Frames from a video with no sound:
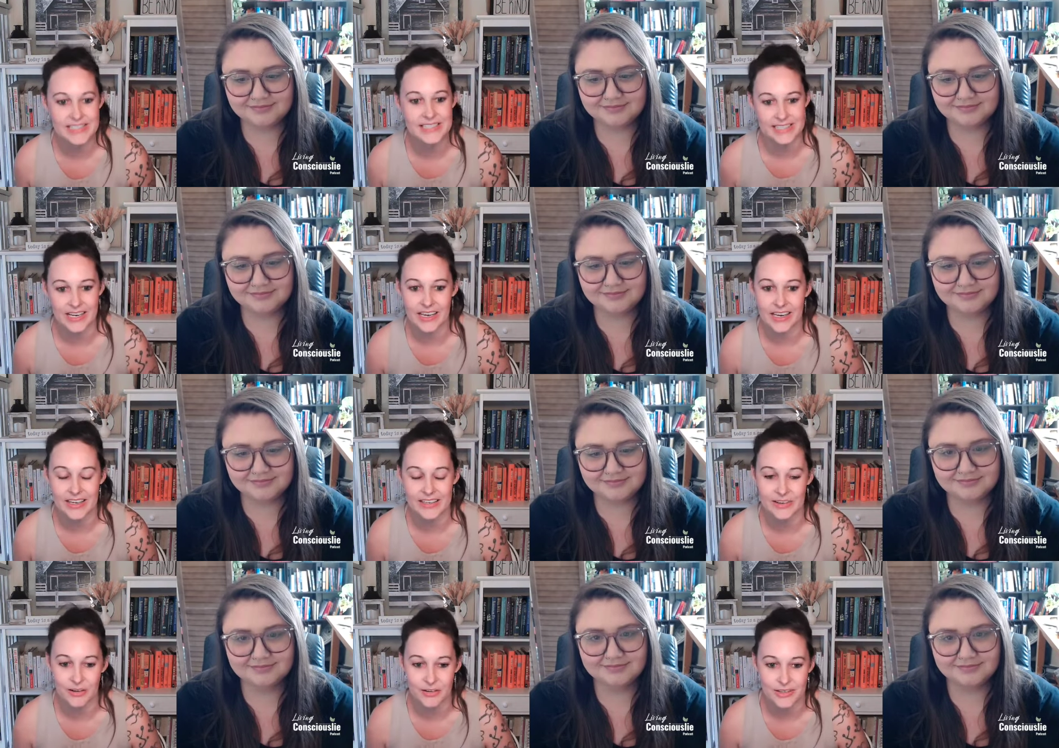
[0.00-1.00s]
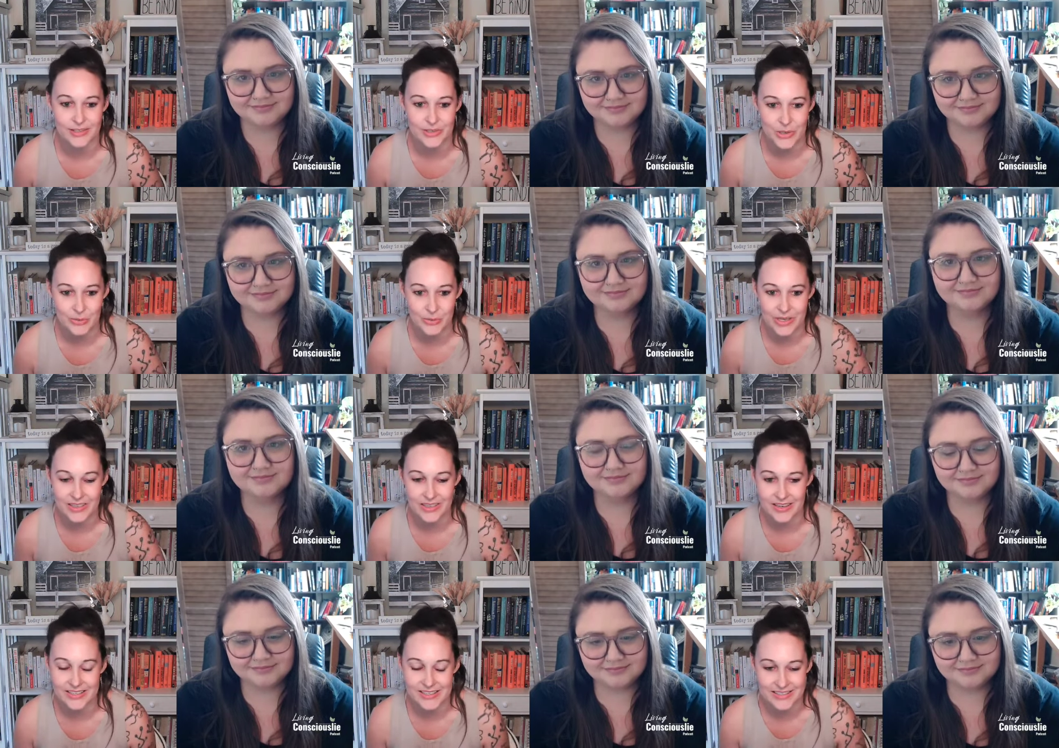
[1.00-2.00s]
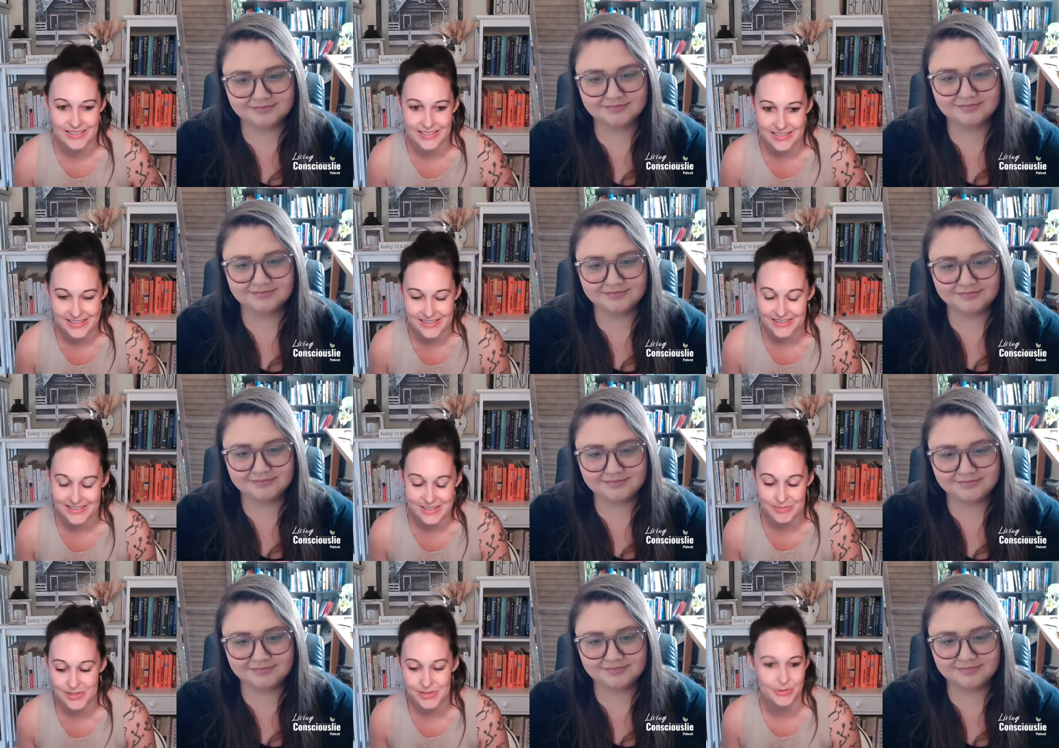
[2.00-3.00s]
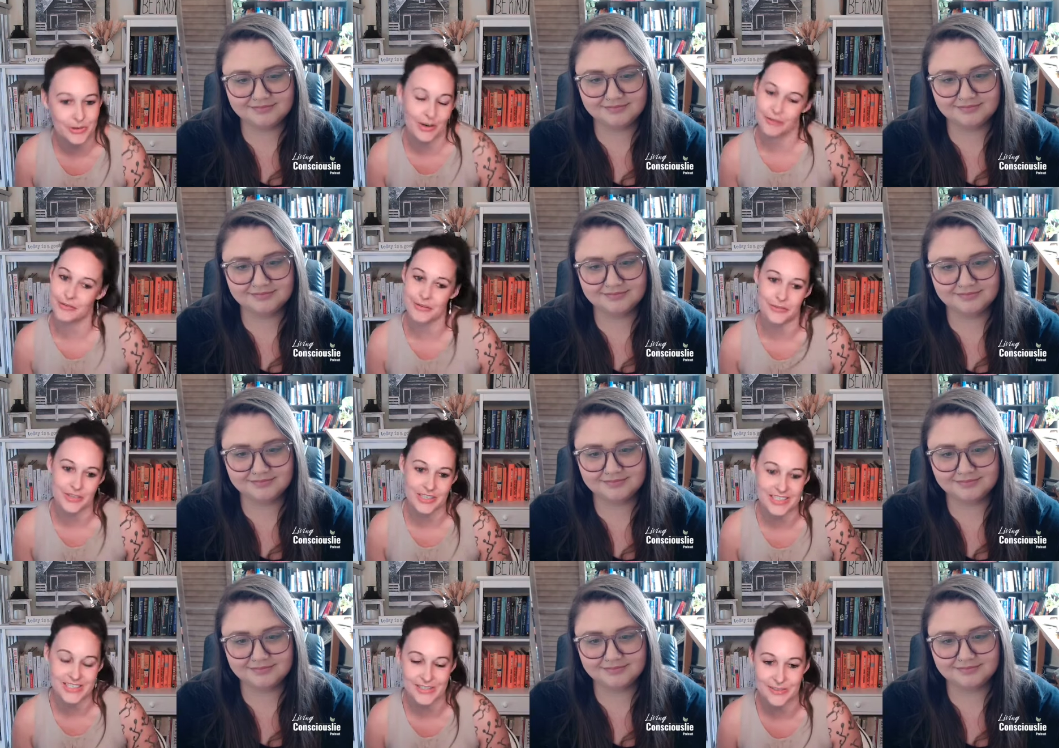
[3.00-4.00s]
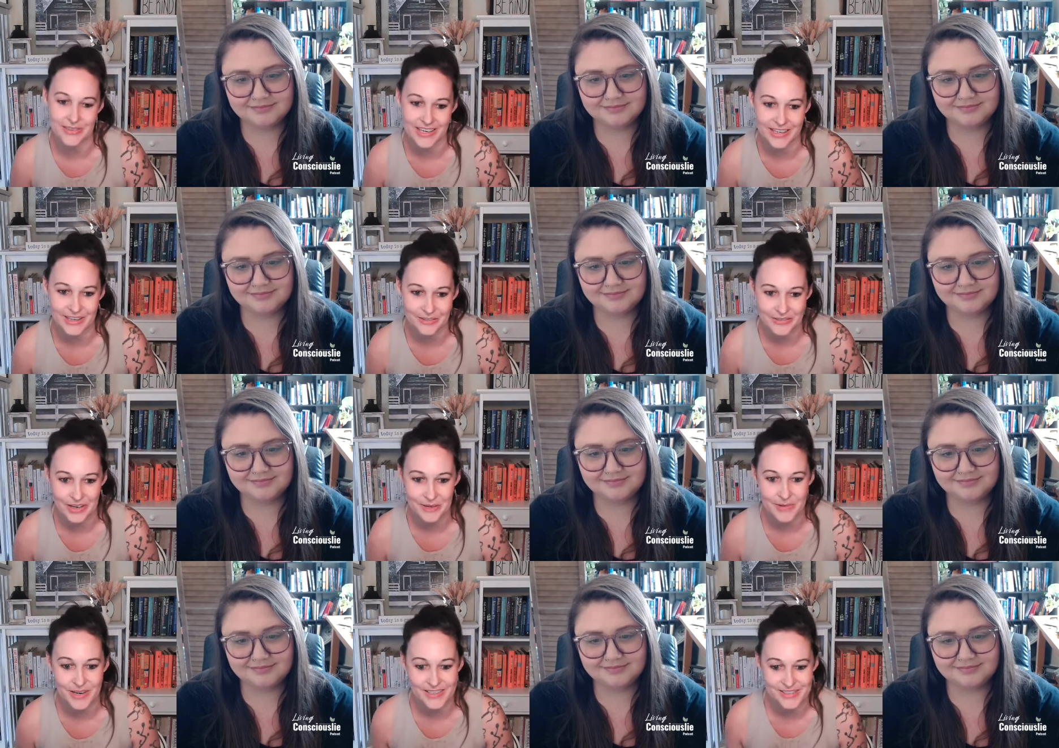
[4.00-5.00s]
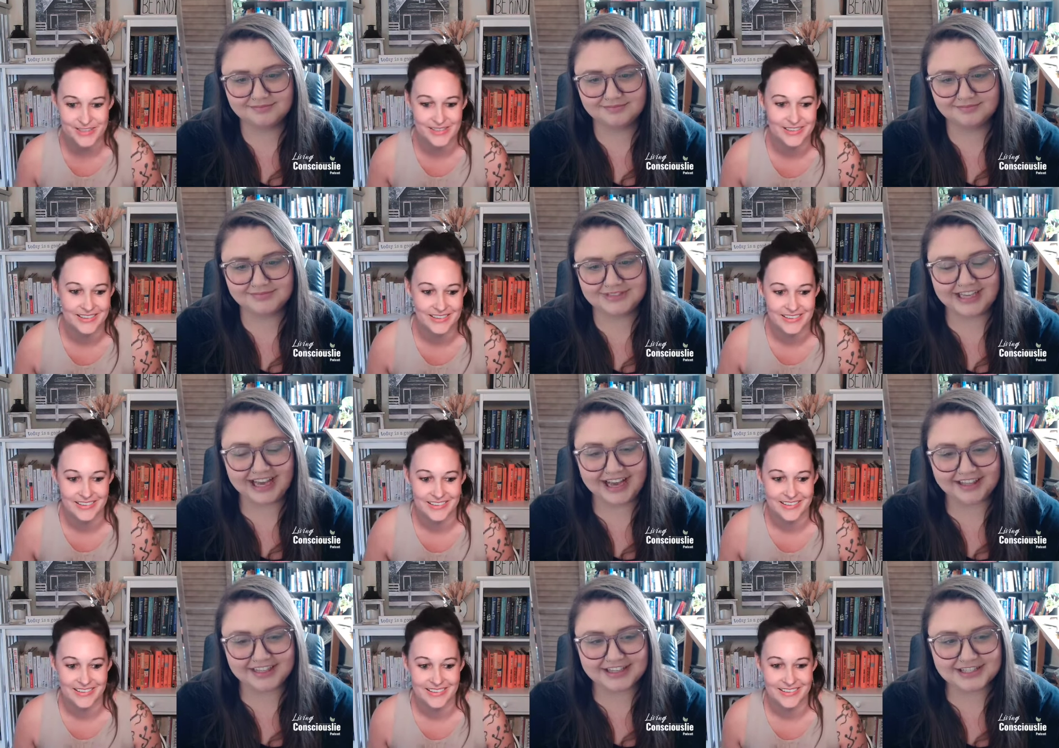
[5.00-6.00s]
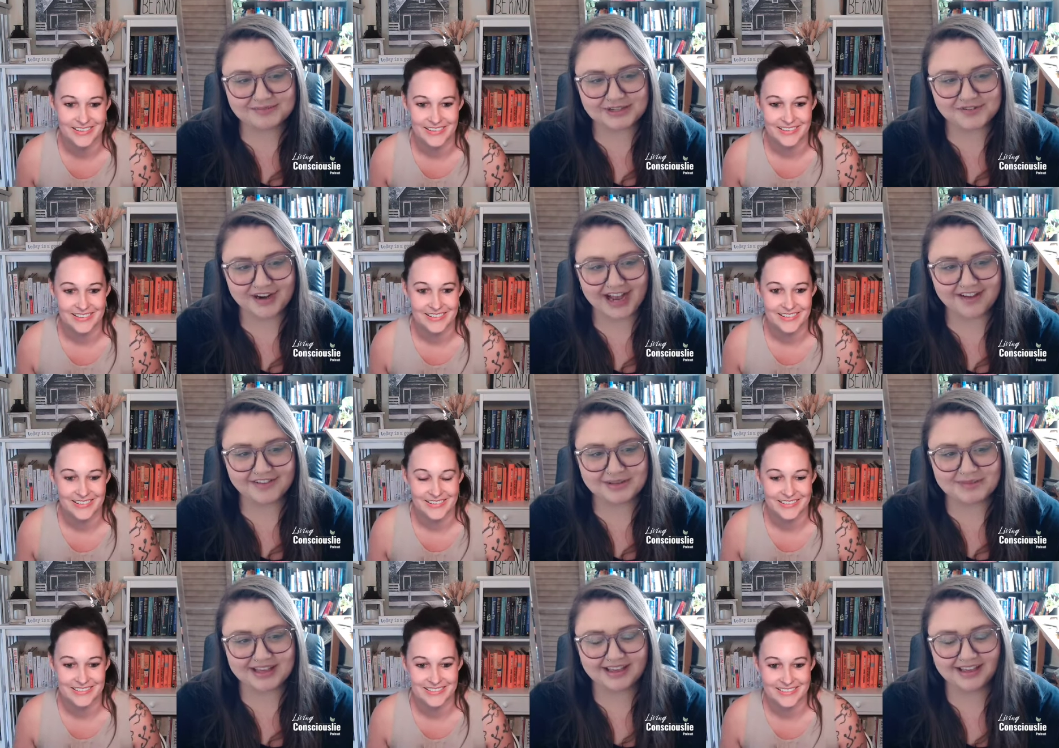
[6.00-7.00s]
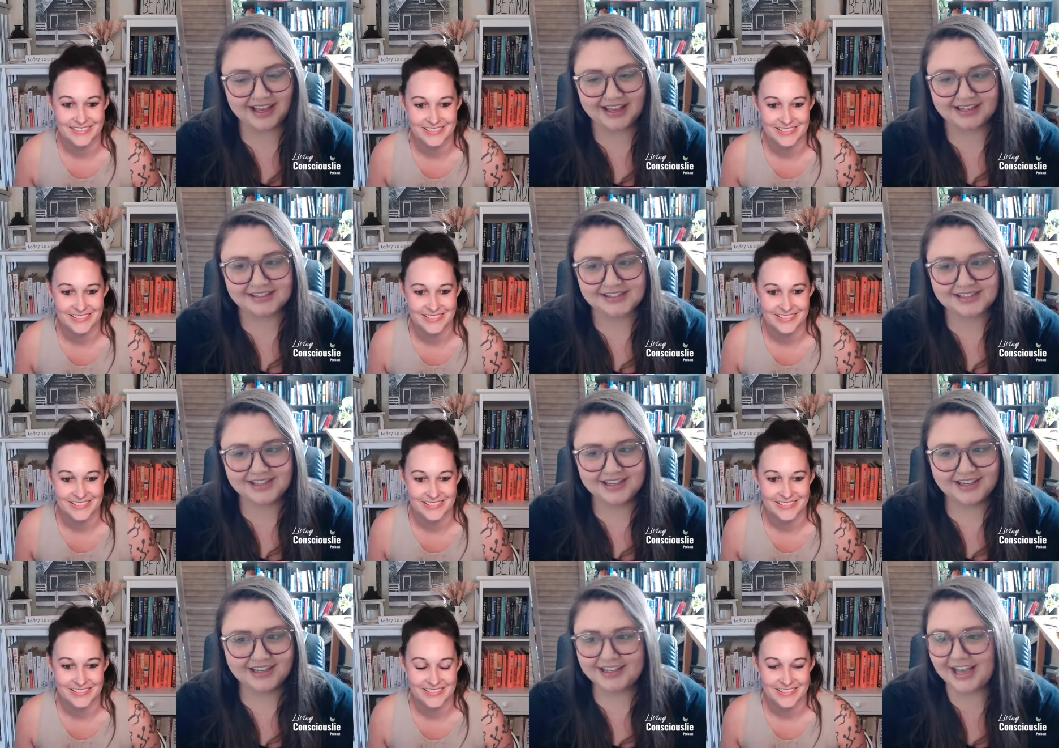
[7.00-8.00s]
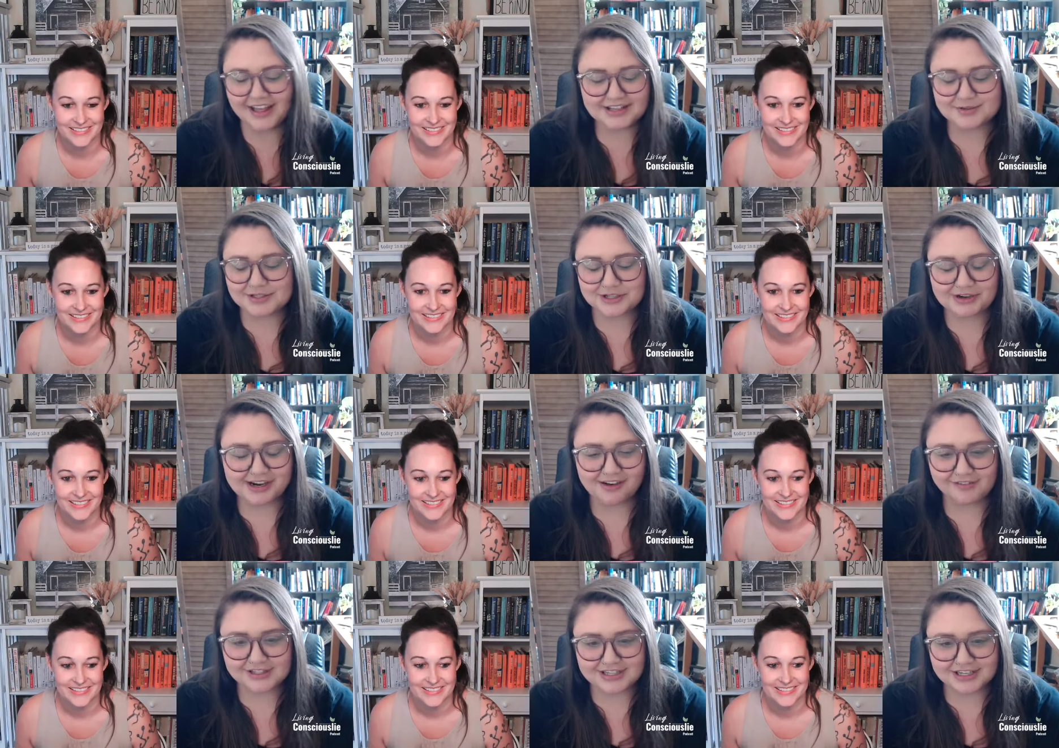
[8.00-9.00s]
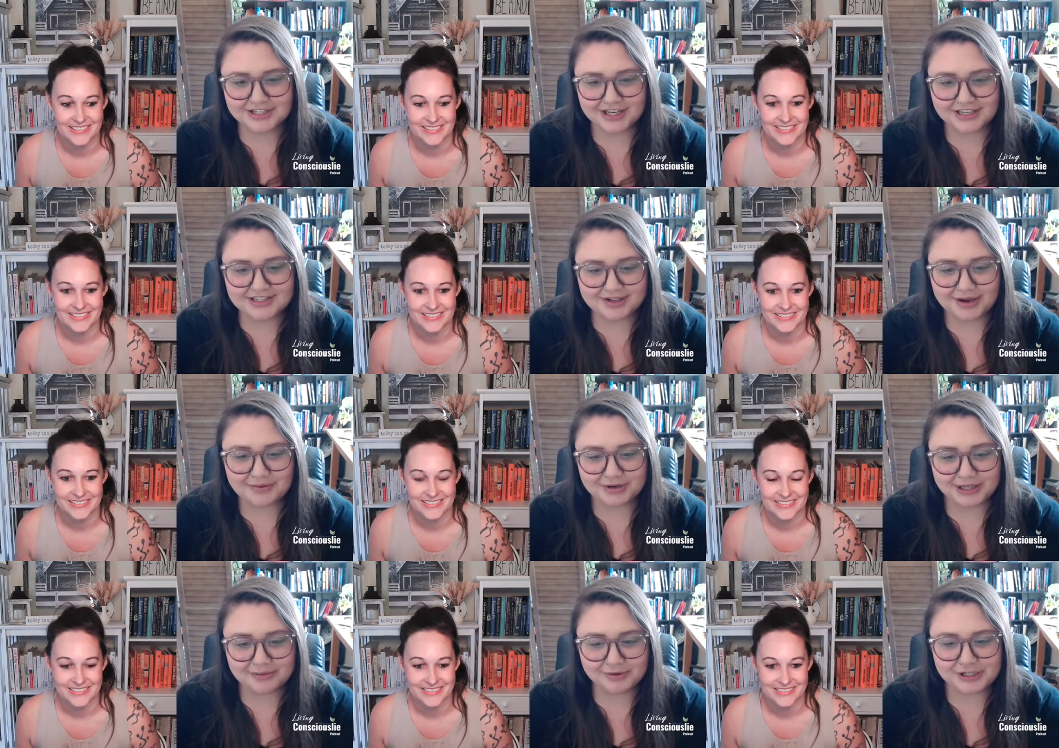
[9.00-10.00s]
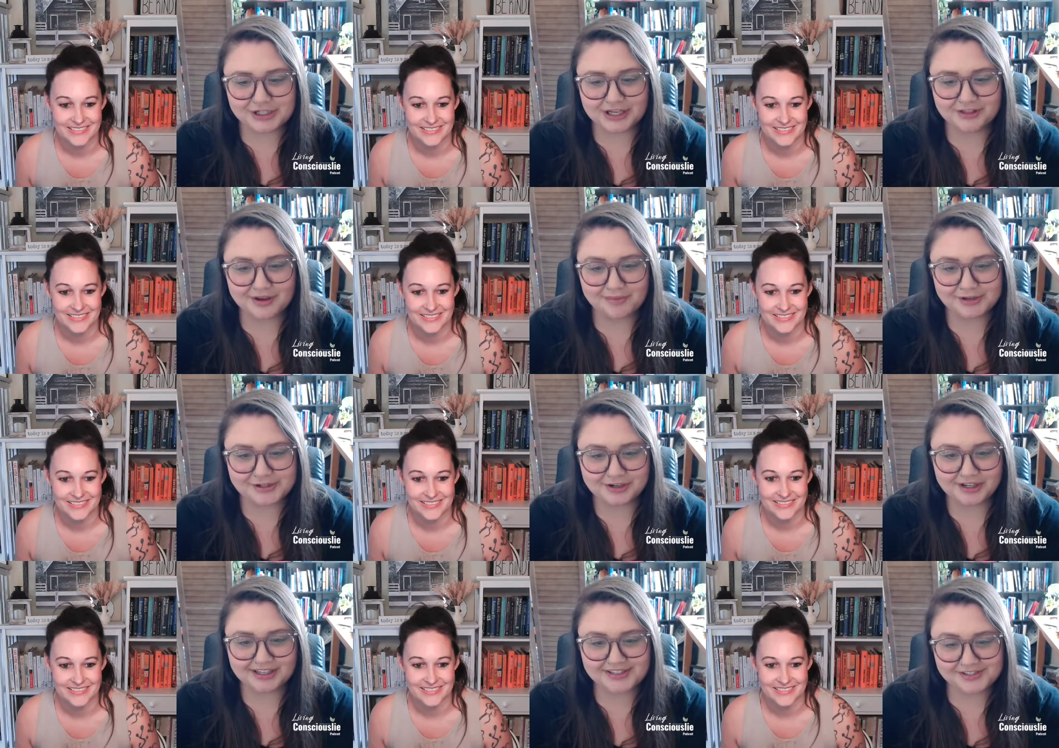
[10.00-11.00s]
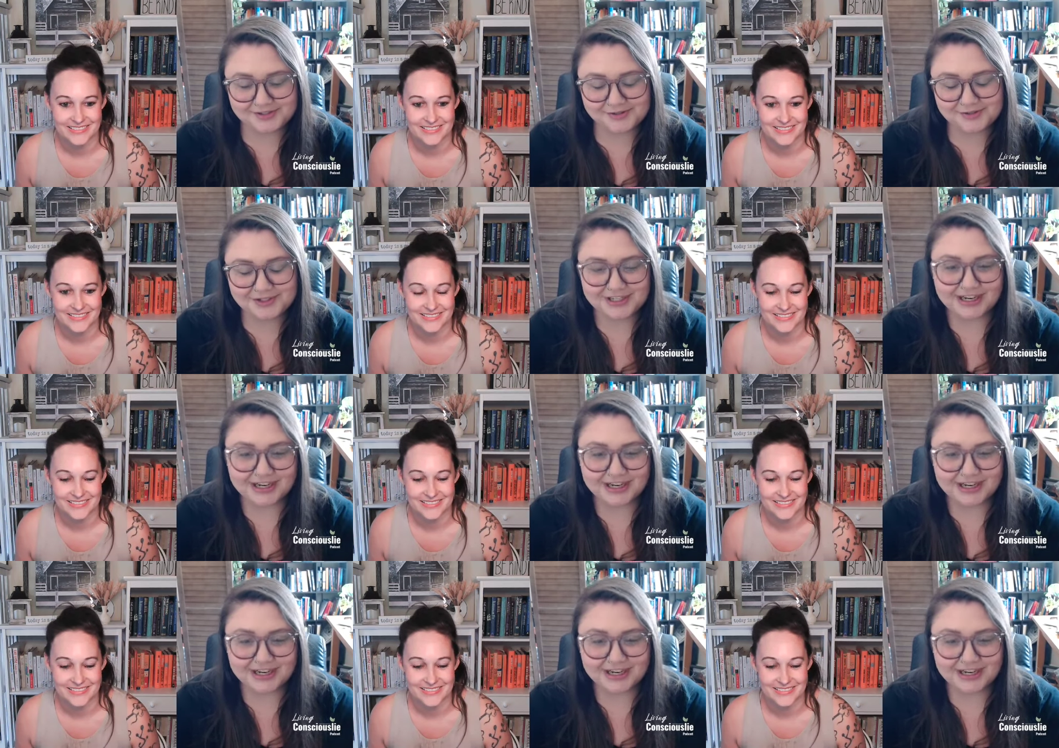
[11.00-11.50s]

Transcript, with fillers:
Speaker 1: insight and knowledge with us and the listeners. I'm super grateful for it. So thank you very much.
Speaker 2: Yeah. Thanks so much for having me. And yeah, this was a great conversation. So I really appreciate the opportunity to